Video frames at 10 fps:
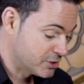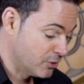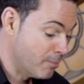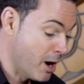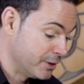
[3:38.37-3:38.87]

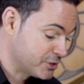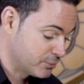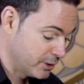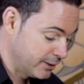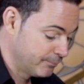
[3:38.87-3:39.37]
So minor
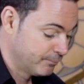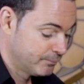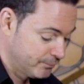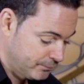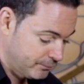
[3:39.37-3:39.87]
swing,
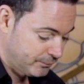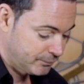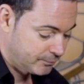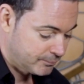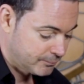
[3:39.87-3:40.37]

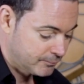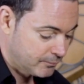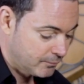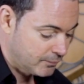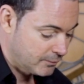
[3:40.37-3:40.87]

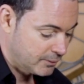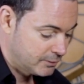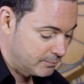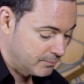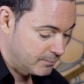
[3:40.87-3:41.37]

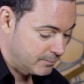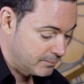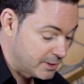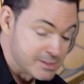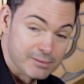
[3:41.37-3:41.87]

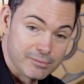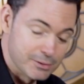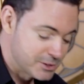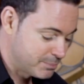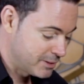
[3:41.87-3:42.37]
there's the
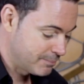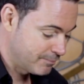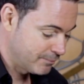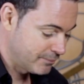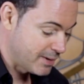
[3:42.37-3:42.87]
first bit,
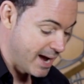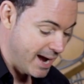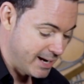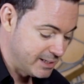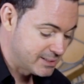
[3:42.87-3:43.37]

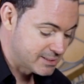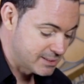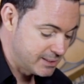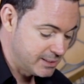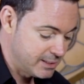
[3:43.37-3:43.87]
A,
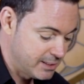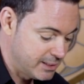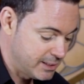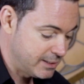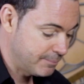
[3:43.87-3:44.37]
C,
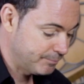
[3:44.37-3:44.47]
E,